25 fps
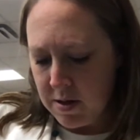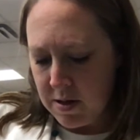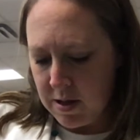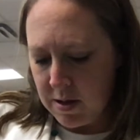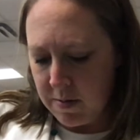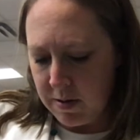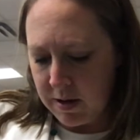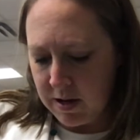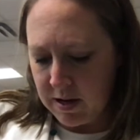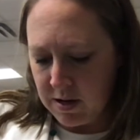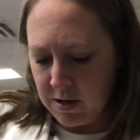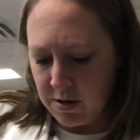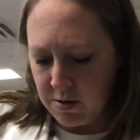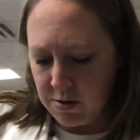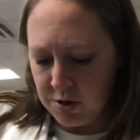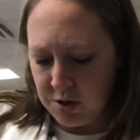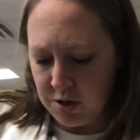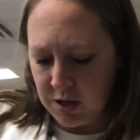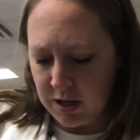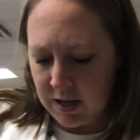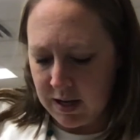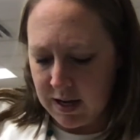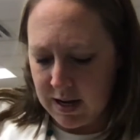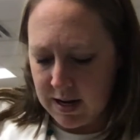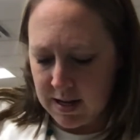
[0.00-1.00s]
that we can
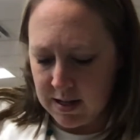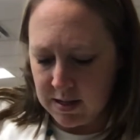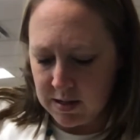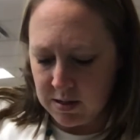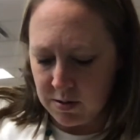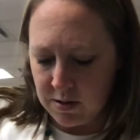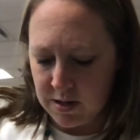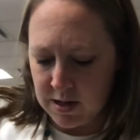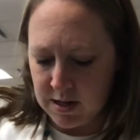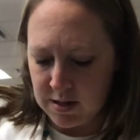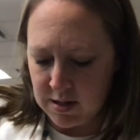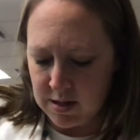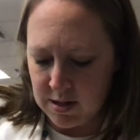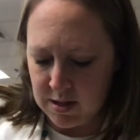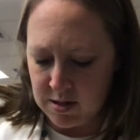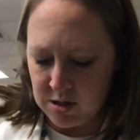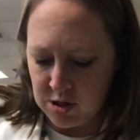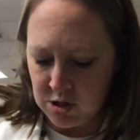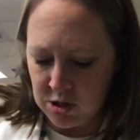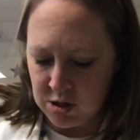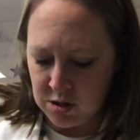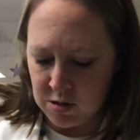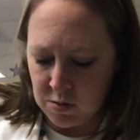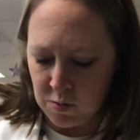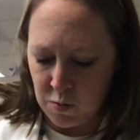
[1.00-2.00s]
usually get it so that it's
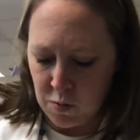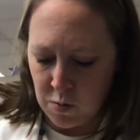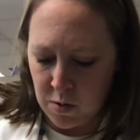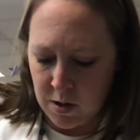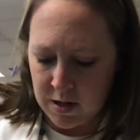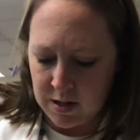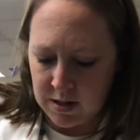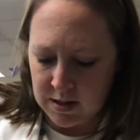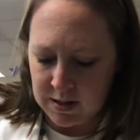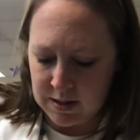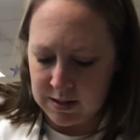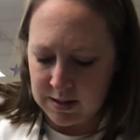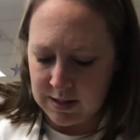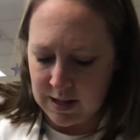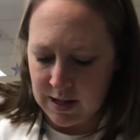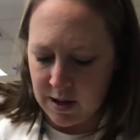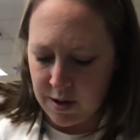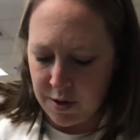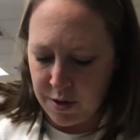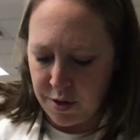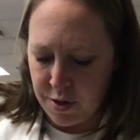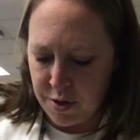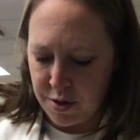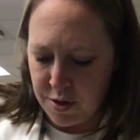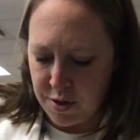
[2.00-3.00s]
just one
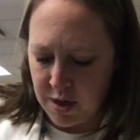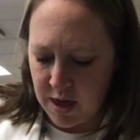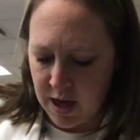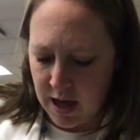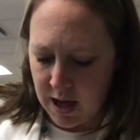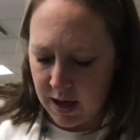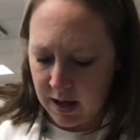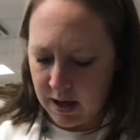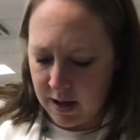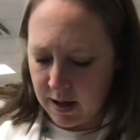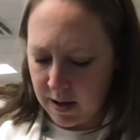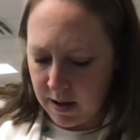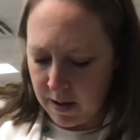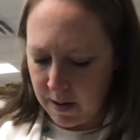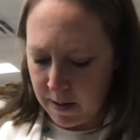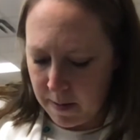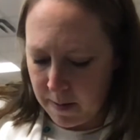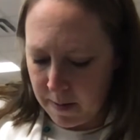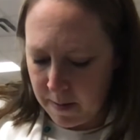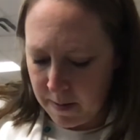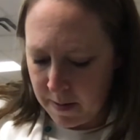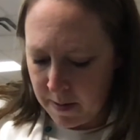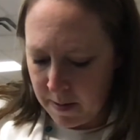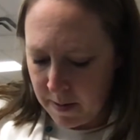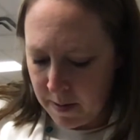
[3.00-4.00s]
cell thick
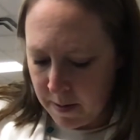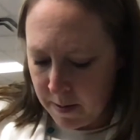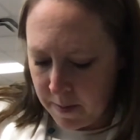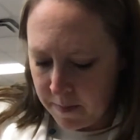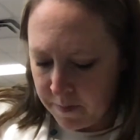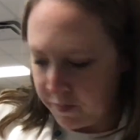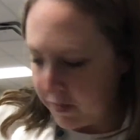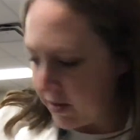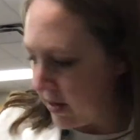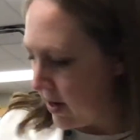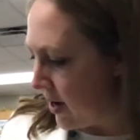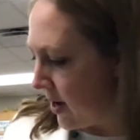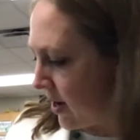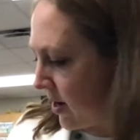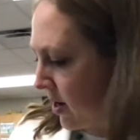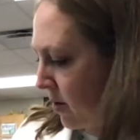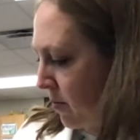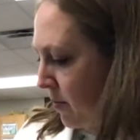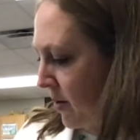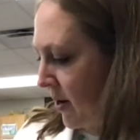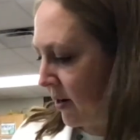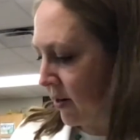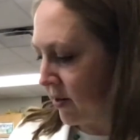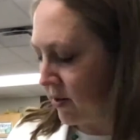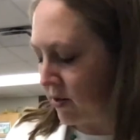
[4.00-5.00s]
on our
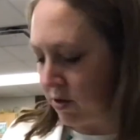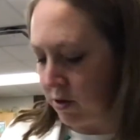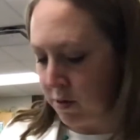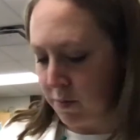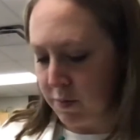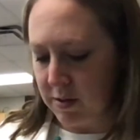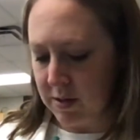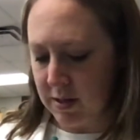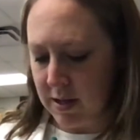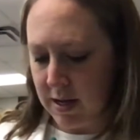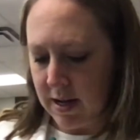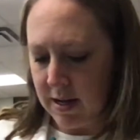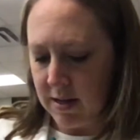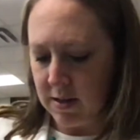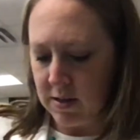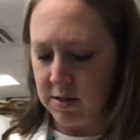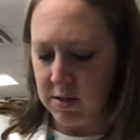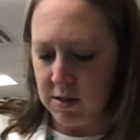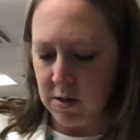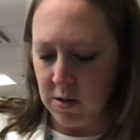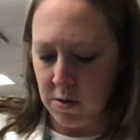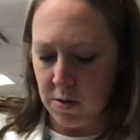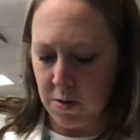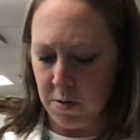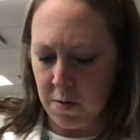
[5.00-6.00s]
microscope slide.
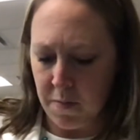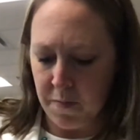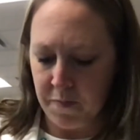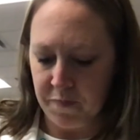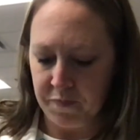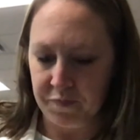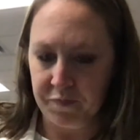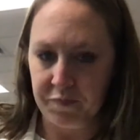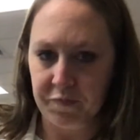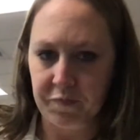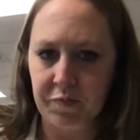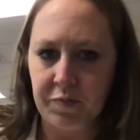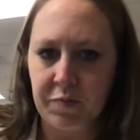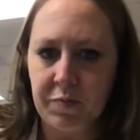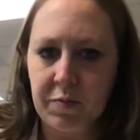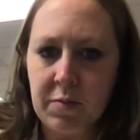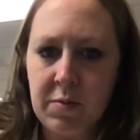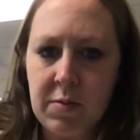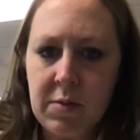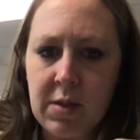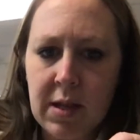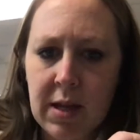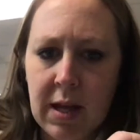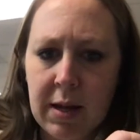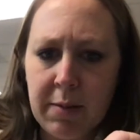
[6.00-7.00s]
So
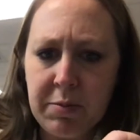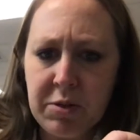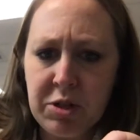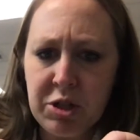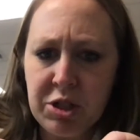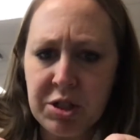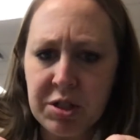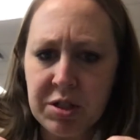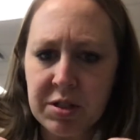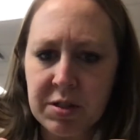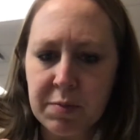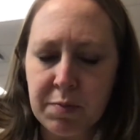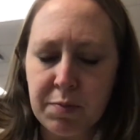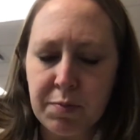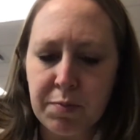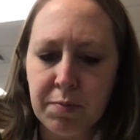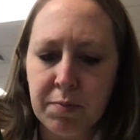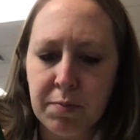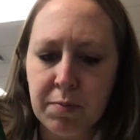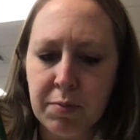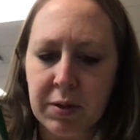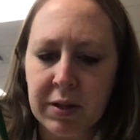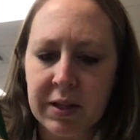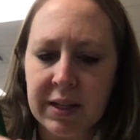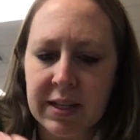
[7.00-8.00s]
I'm just
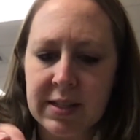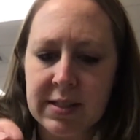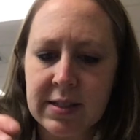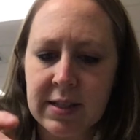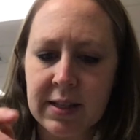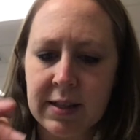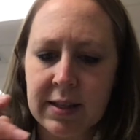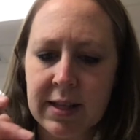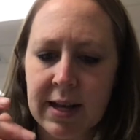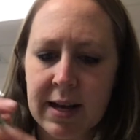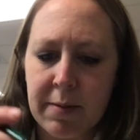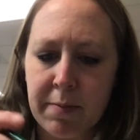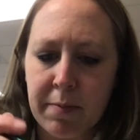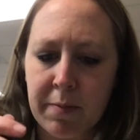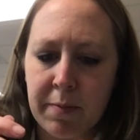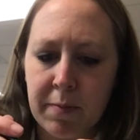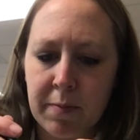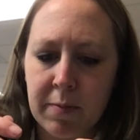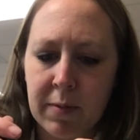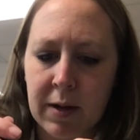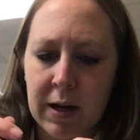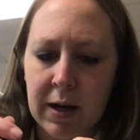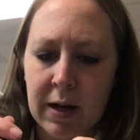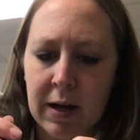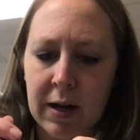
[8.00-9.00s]
placing that
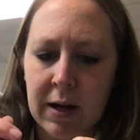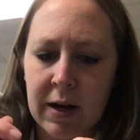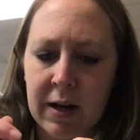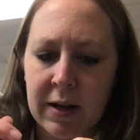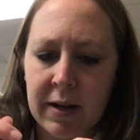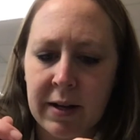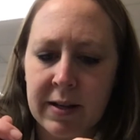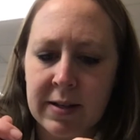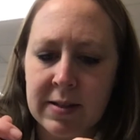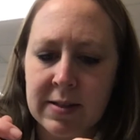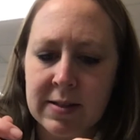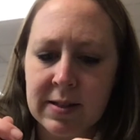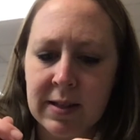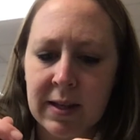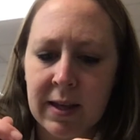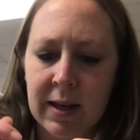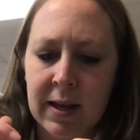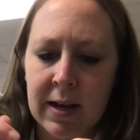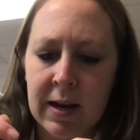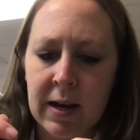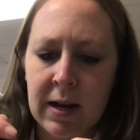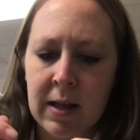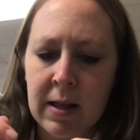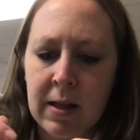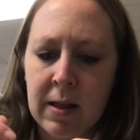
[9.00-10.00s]
uh, onion
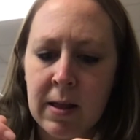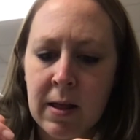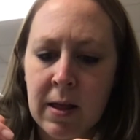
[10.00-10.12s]
skin